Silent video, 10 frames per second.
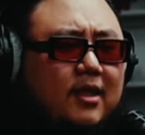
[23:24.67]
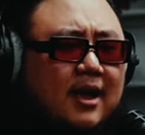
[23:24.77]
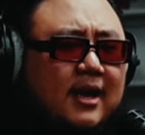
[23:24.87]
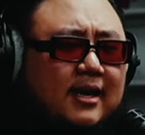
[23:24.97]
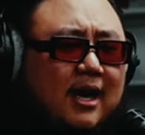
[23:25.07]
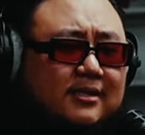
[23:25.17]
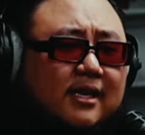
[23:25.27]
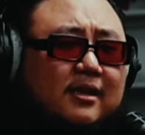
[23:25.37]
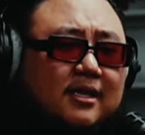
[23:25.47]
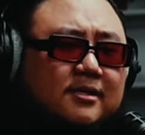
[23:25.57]
and I'll take
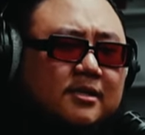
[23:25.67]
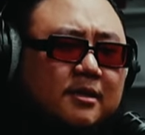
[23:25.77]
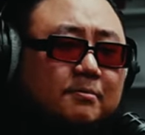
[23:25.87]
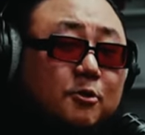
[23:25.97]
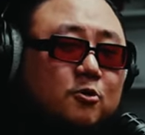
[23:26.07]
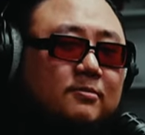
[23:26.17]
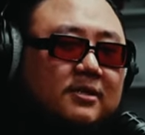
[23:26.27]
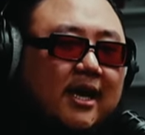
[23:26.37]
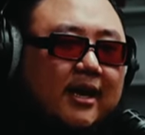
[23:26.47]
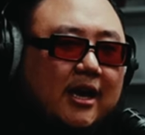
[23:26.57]
a listen to the Boom
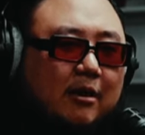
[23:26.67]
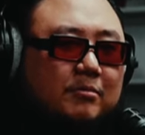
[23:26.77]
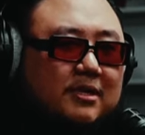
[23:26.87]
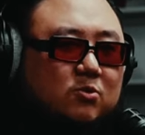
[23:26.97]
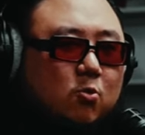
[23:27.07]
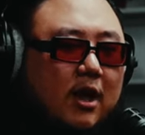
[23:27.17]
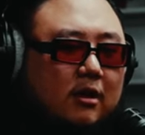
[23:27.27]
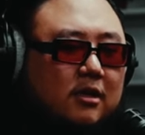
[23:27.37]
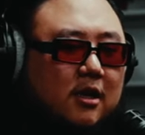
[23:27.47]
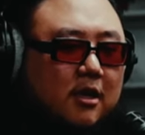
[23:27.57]
second album as
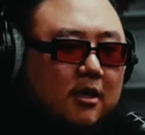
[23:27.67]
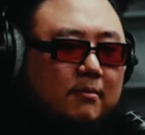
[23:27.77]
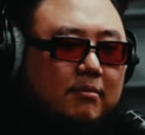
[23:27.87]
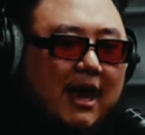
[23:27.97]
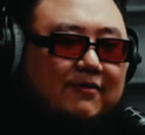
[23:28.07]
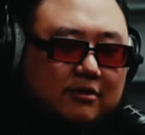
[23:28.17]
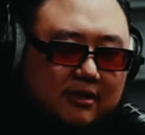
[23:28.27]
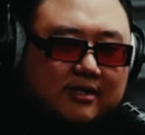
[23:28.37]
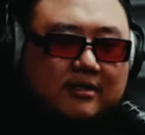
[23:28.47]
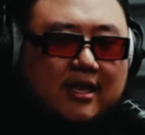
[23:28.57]
well, but after
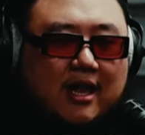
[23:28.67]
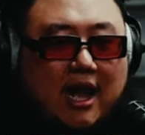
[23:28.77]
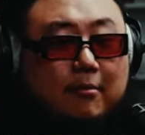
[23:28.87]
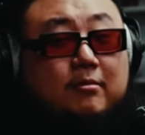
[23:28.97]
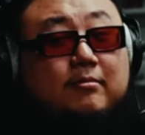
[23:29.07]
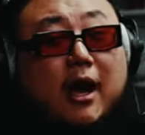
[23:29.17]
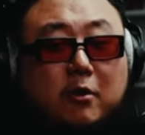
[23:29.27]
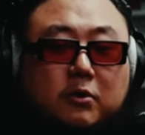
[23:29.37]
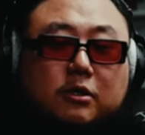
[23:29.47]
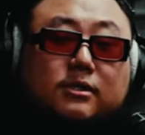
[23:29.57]
listening to that album, I
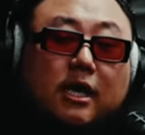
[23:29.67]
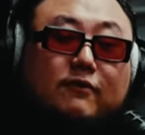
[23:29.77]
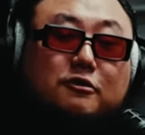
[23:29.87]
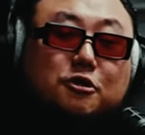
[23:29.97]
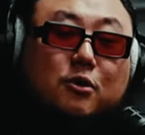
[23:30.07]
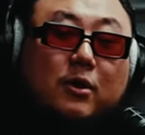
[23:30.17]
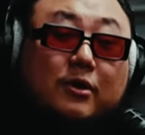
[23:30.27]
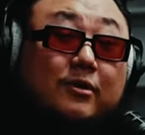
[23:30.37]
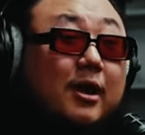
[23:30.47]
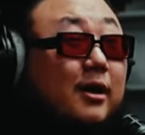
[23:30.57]
will say for sure
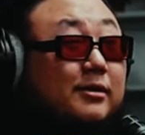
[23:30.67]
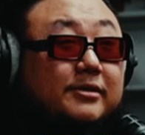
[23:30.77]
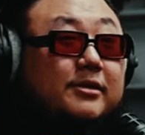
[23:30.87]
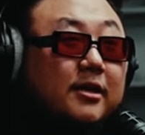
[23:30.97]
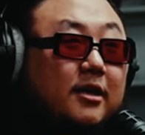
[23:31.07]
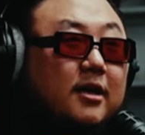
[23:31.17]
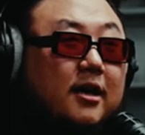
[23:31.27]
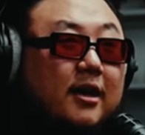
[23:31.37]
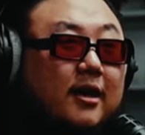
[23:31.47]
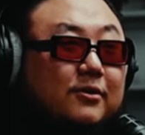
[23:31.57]
whether or not
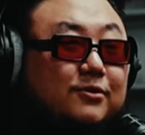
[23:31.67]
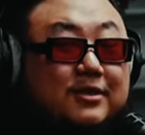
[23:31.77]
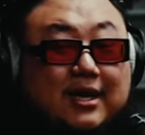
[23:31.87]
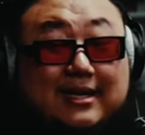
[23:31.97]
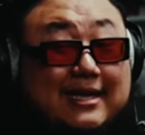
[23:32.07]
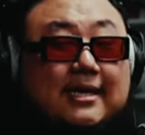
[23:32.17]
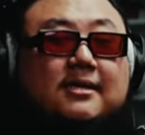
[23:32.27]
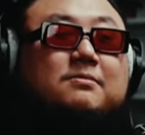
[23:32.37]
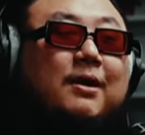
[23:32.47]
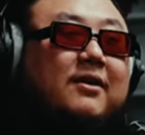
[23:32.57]
uh, Huta
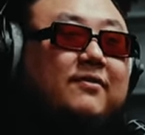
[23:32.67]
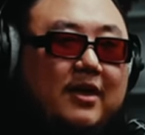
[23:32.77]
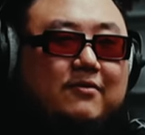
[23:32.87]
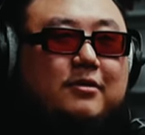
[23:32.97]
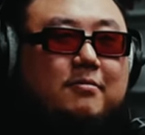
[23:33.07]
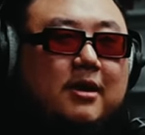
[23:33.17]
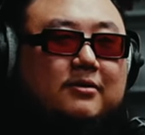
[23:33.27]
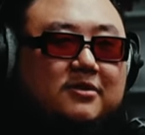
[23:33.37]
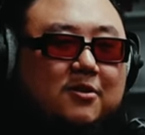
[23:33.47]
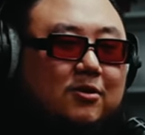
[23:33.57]
is my favorite male
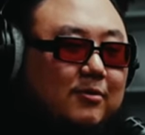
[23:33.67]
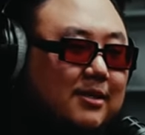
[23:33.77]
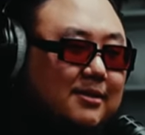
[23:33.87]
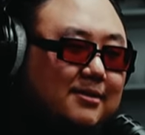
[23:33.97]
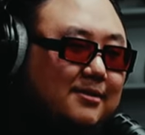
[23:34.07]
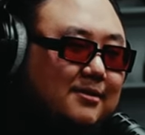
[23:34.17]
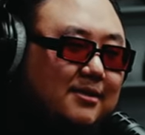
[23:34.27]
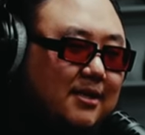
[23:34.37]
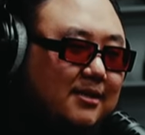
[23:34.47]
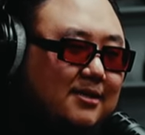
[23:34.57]
soloist.
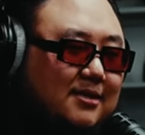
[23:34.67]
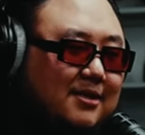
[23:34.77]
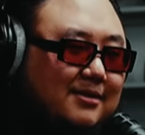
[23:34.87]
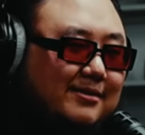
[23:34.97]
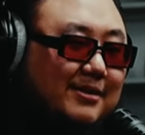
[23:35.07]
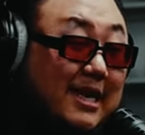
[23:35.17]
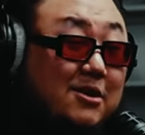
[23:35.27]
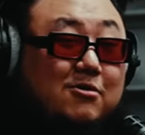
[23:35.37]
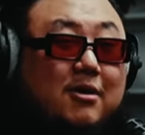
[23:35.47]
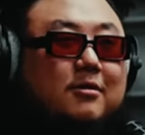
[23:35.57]
He's just
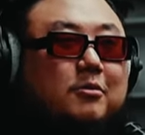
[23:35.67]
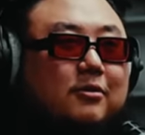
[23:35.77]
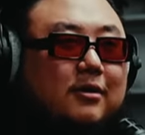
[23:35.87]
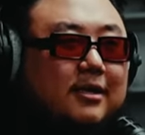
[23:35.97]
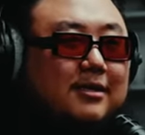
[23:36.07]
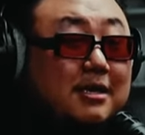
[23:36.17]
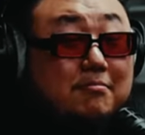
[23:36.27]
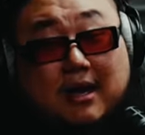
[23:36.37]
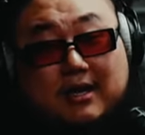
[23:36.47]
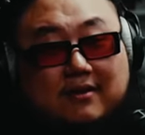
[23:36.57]
incredible, and he
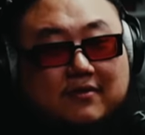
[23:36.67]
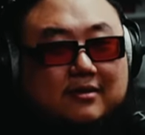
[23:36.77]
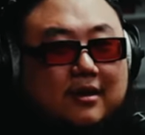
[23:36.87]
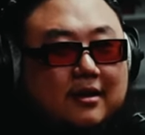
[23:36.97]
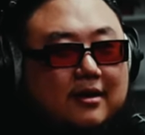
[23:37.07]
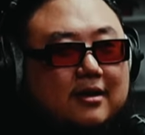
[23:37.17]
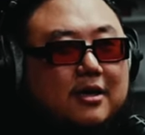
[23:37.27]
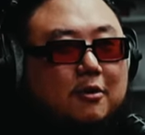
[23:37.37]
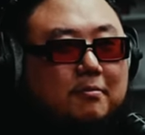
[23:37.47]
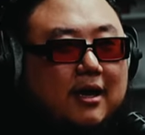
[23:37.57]
might even, you
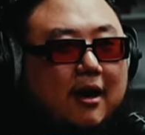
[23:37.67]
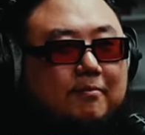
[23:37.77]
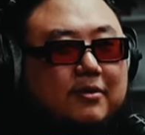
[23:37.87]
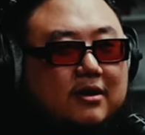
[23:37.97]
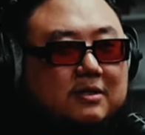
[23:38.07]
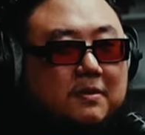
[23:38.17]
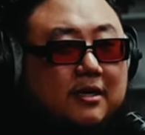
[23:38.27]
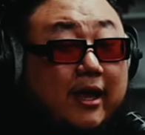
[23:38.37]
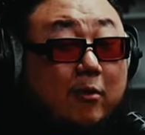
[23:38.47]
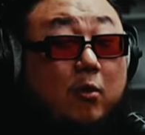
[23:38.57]
know, be up there as being
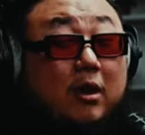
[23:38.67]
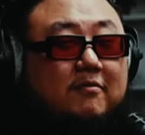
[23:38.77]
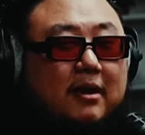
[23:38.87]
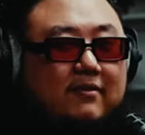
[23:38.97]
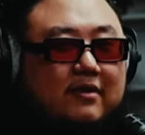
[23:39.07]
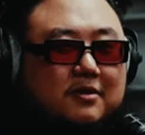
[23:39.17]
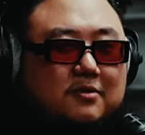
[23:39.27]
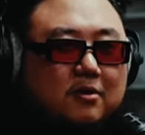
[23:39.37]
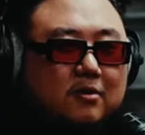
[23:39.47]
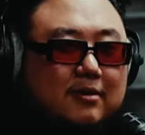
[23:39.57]
like one of my favorite
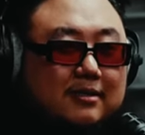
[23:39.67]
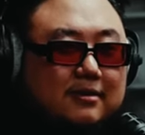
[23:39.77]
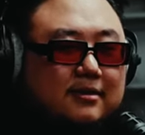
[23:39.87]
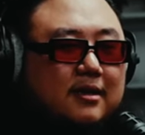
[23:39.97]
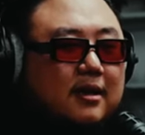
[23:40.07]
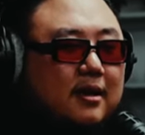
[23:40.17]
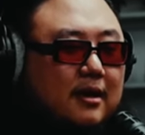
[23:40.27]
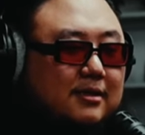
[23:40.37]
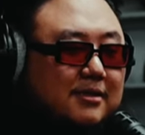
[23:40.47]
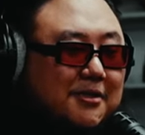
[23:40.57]
soloists.
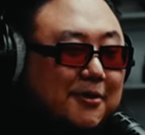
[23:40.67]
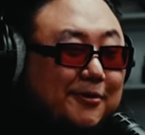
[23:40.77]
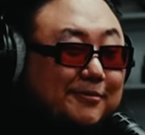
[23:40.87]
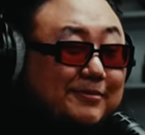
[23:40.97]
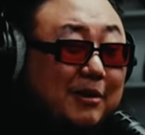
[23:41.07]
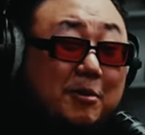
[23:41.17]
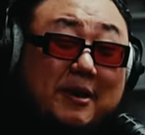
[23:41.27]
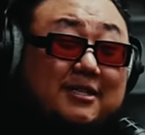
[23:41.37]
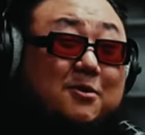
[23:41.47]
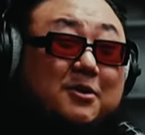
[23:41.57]
And so I want to
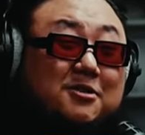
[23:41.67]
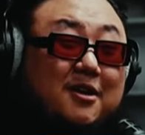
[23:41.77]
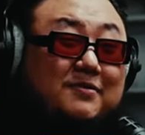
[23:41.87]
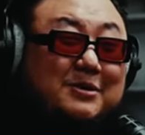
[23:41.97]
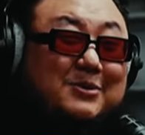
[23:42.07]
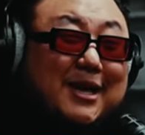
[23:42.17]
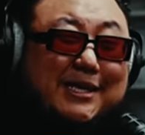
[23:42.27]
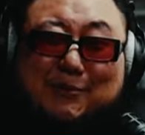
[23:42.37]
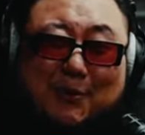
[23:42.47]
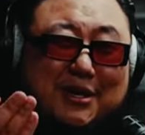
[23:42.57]
pass the question off to you
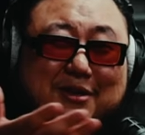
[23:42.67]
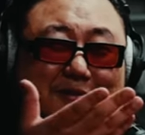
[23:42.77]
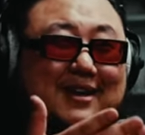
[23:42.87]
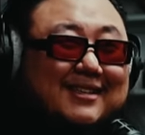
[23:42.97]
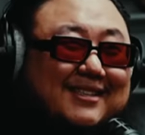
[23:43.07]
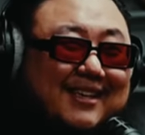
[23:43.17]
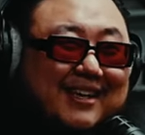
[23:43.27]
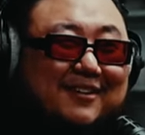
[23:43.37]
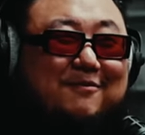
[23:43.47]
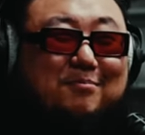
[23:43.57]
guys. What did you guys think
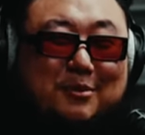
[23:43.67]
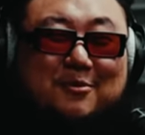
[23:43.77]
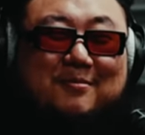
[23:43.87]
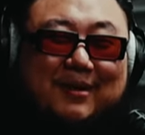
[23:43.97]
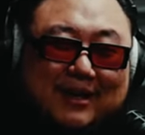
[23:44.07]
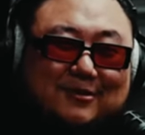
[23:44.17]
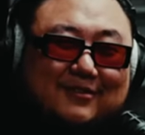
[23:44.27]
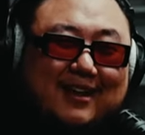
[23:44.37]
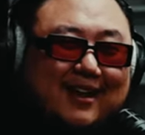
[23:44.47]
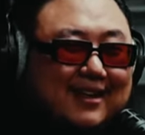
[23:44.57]
of Boom by
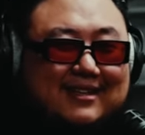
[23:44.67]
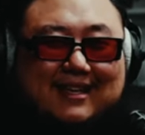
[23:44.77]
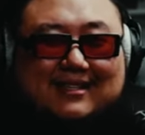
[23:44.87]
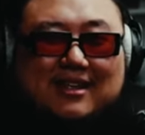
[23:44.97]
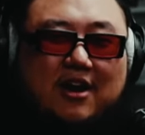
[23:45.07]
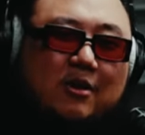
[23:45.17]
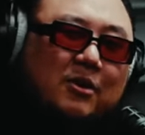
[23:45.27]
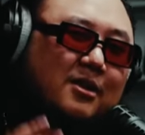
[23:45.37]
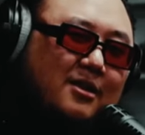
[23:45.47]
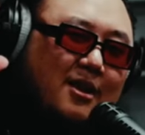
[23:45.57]
Huta? Is, is there
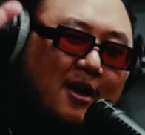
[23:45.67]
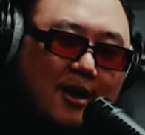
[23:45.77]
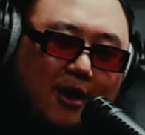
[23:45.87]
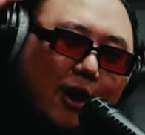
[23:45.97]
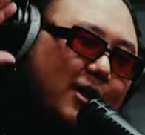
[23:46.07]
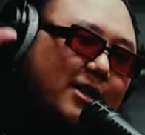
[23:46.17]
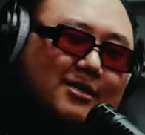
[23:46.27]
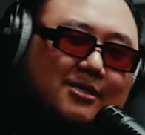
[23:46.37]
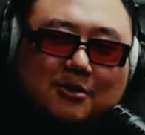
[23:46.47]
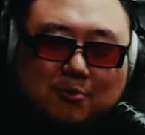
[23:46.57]
anyone in the
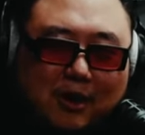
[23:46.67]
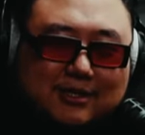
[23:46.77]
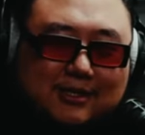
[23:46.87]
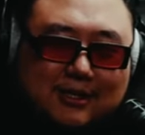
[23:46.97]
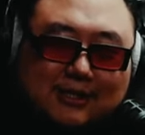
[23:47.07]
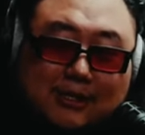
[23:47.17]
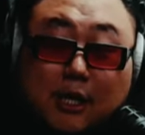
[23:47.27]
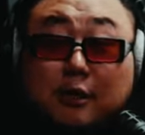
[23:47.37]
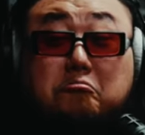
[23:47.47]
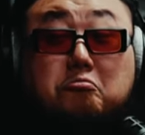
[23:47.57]
audience who's watching this
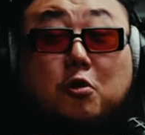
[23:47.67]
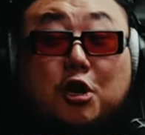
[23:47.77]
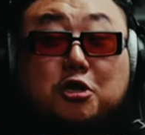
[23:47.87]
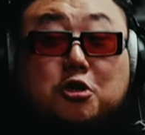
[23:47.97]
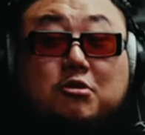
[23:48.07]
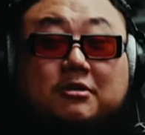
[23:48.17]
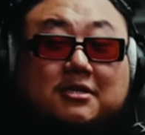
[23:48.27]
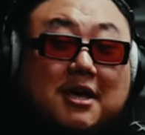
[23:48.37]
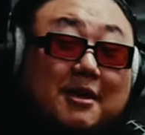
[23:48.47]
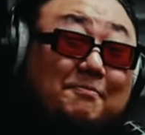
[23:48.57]
where you can
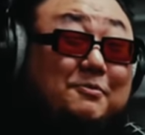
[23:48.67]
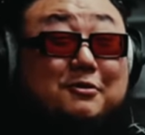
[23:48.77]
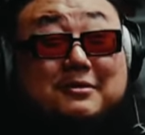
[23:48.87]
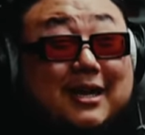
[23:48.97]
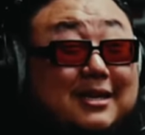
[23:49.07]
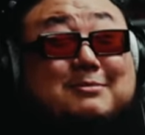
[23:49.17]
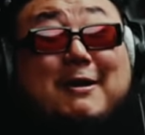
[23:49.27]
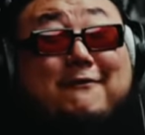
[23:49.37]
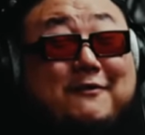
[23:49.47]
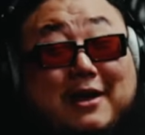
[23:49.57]
say Huta is
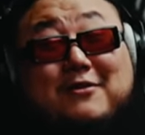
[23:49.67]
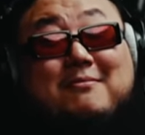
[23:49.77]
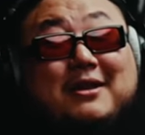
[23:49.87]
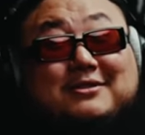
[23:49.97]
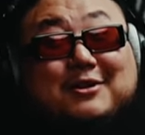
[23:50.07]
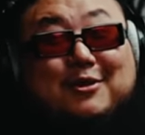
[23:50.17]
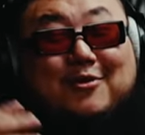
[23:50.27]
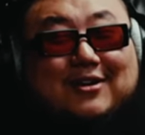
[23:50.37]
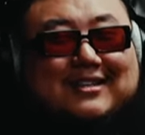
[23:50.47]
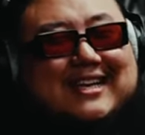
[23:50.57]
my favorite male solo
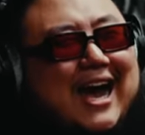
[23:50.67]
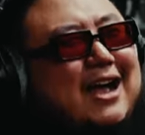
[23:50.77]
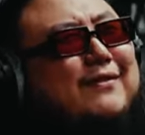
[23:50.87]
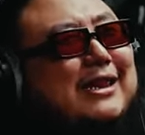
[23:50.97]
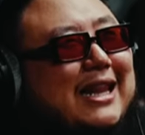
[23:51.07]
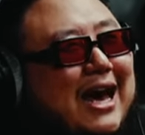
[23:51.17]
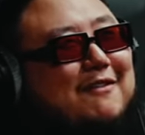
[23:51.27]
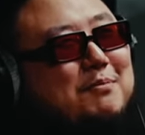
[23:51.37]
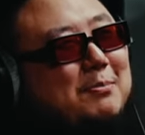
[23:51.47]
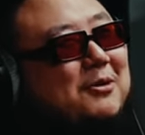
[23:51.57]
artist? I have a lot
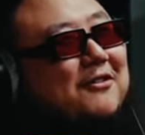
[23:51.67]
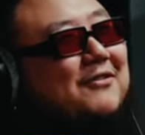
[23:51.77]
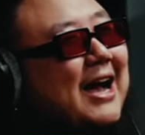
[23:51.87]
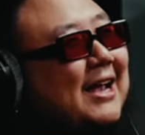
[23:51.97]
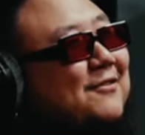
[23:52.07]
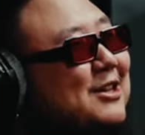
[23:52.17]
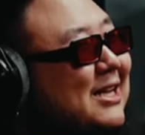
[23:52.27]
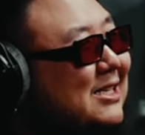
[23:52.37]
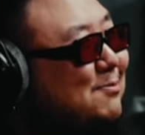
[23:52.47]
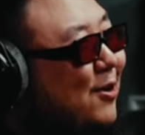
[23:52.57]
of people vying for
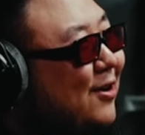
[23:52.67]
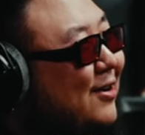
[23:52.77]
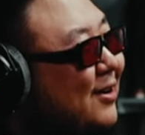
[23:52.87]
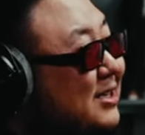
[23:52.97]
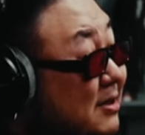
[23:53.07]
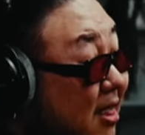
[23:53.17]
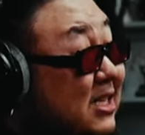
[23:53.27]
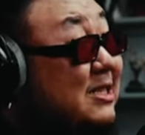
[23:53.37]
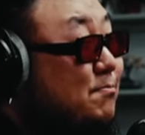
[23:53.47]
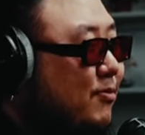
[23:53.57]
that spot.
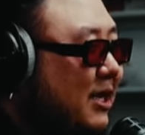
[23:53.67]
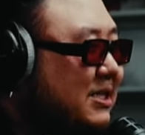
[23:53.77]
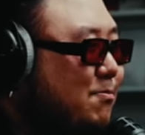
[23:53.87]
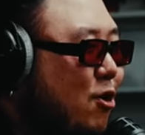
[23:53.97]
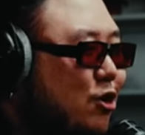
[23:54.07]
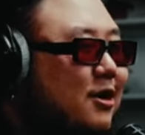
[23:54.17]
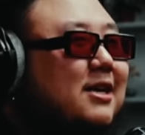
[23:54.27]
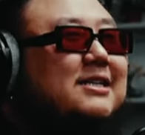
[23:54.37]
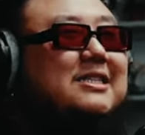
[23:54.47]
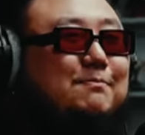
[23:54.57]
That's uh, not spot
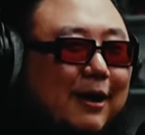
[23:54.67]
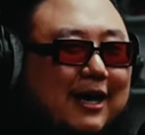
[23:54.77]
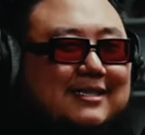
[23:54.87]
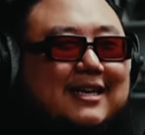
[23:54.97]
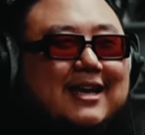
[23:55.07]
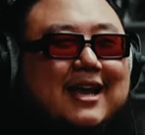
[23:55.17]
spot.